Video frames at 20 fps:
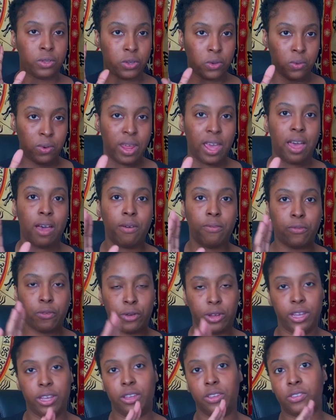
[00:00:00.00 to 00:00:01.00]
now for
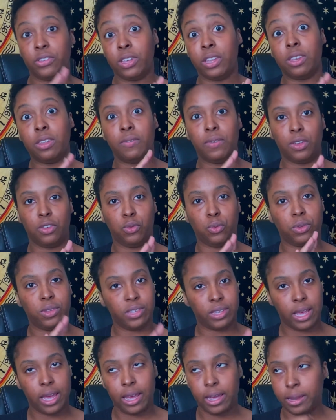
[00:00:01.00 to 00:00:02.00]
each individual
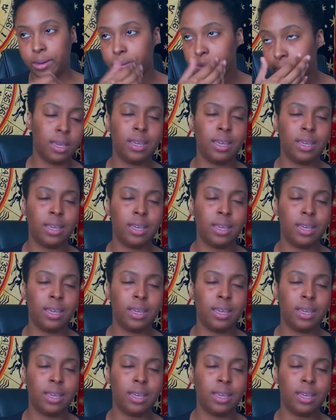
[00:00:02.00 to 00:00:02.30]
sign.